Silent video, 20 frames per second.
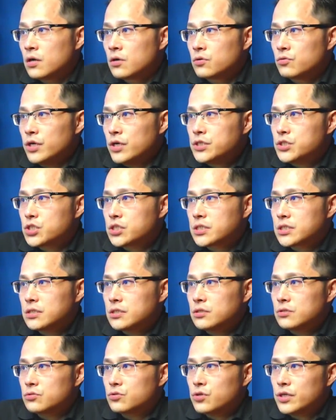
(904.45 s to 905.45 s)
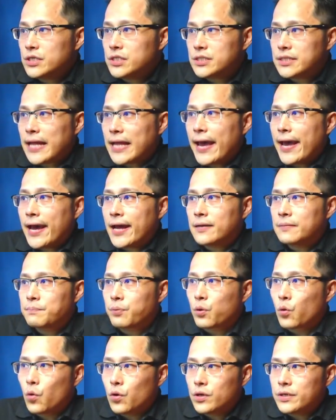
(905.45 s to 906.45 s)
Rich Dad
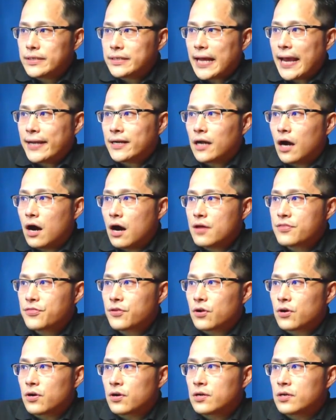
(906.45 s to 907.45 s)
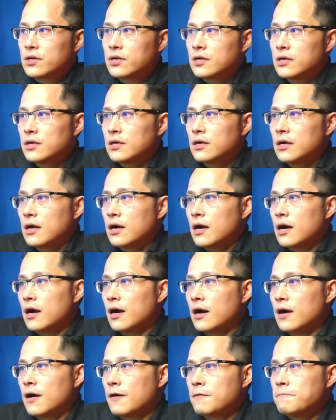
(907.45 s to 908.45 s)
Poor Dad author
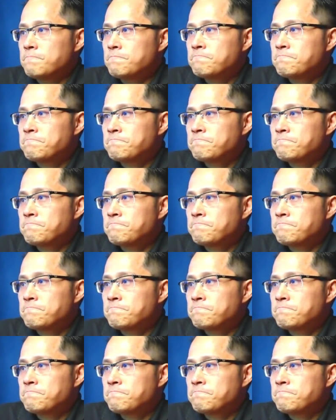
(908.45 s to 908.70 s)
um,